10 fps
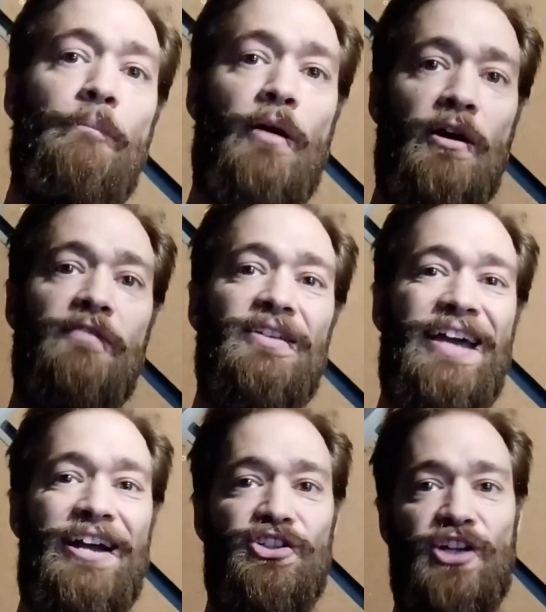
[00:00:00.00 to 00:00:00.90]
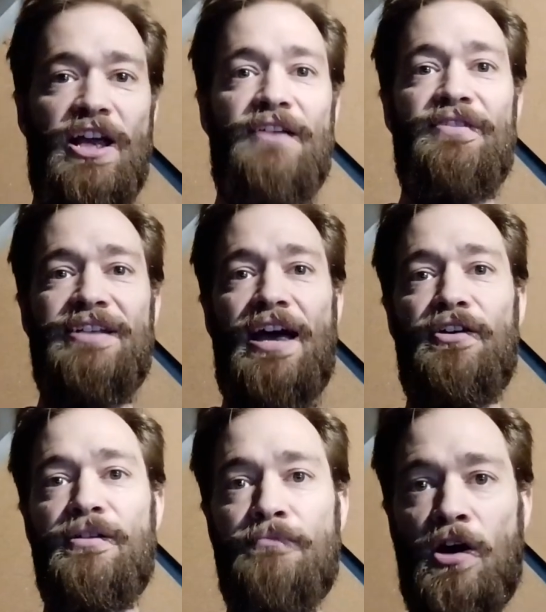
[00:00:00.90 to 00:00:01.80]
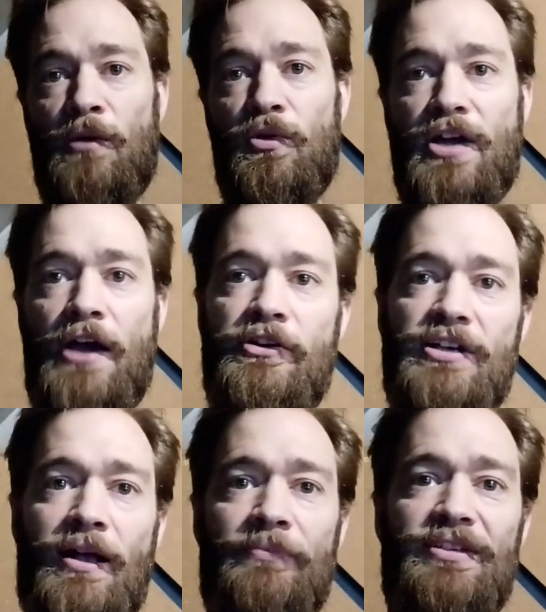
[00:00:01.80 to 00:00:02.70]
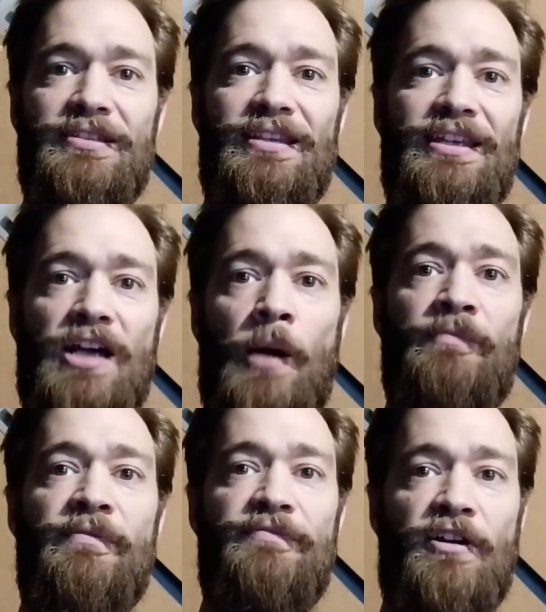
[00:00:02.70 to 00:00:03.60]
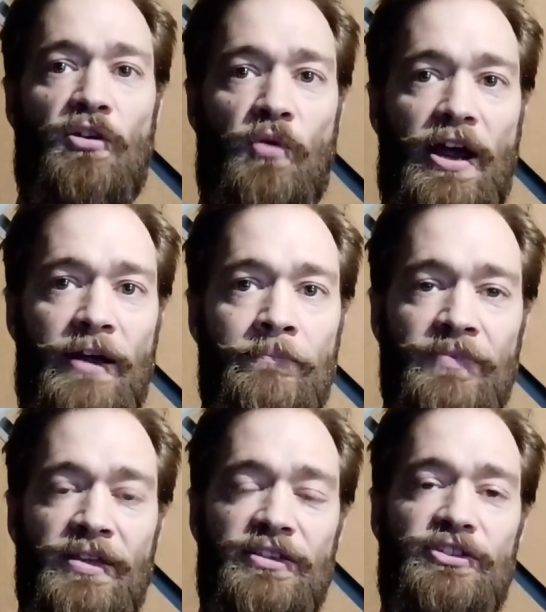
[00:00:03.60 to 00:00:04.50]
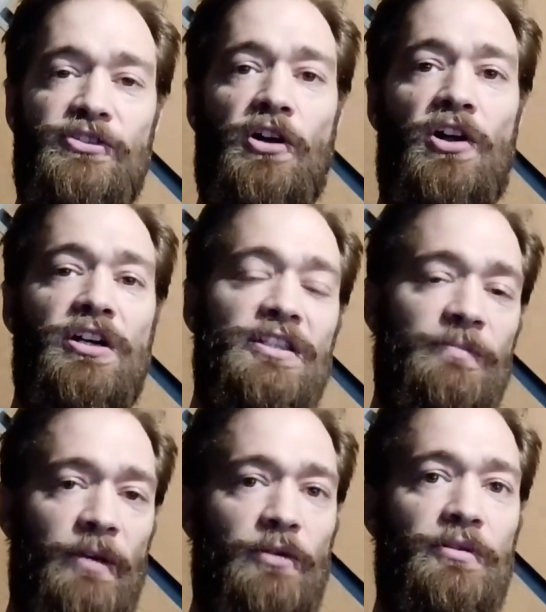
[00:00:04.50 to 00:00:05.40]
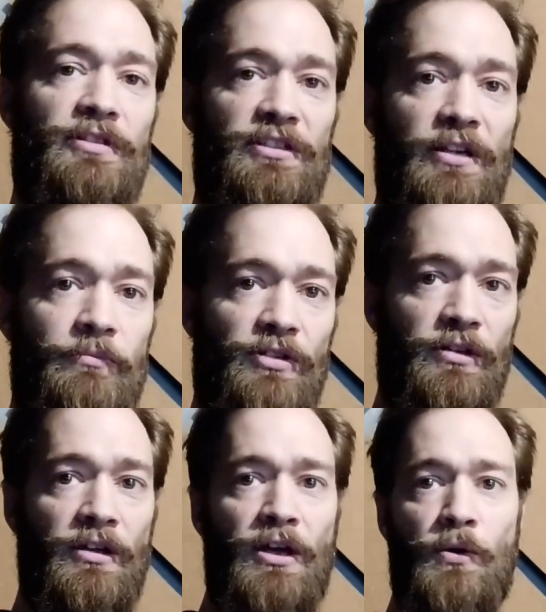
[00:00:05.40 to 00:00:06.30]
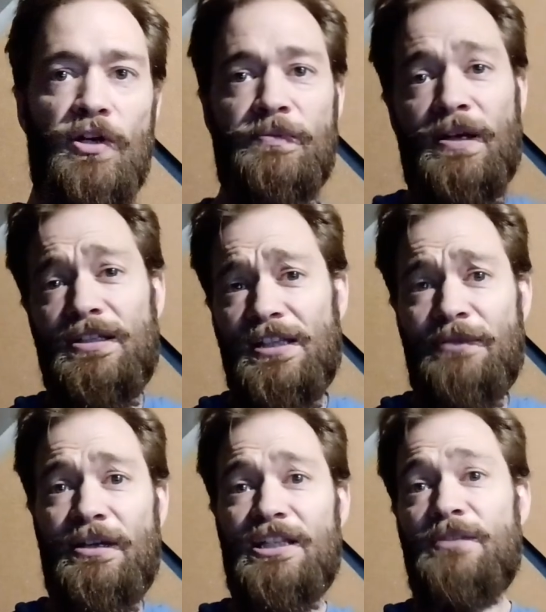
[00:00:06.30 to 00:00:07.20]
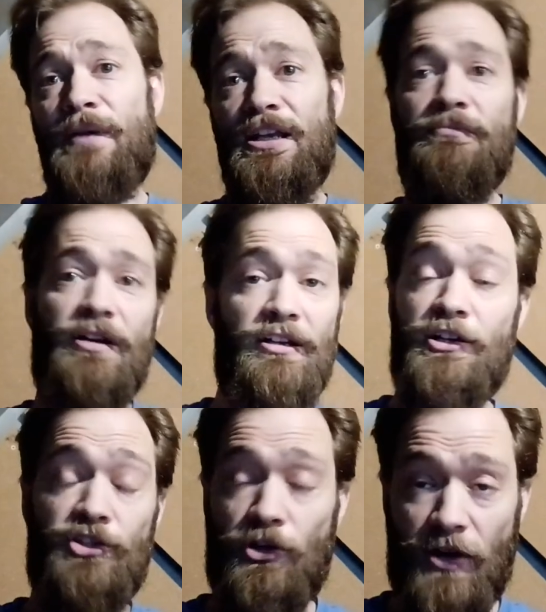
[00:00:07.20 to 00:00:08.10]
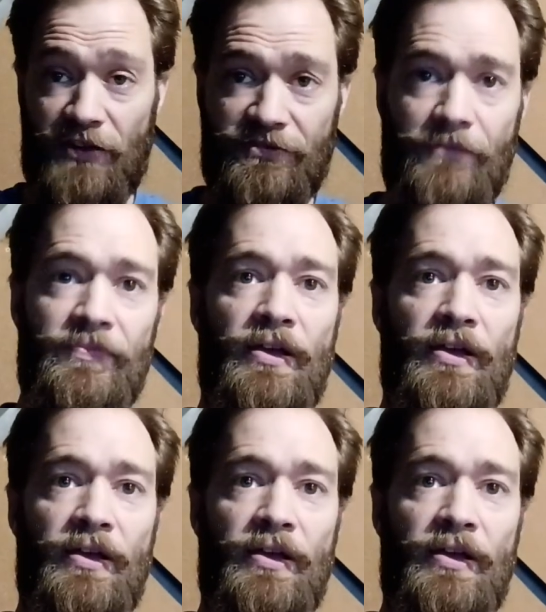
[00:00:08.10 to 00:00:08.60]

Part of the cachet of Italian marble countertops is that they come from far away. This is called conspicuous consumption, which basically means spending money to show off.